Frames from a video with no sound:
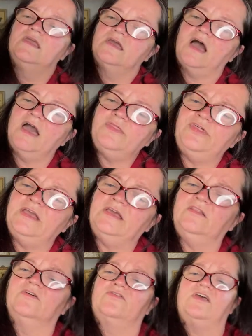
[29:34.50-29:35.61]
I think it
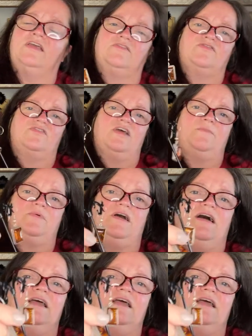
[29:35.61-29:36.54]
looks like a step cut.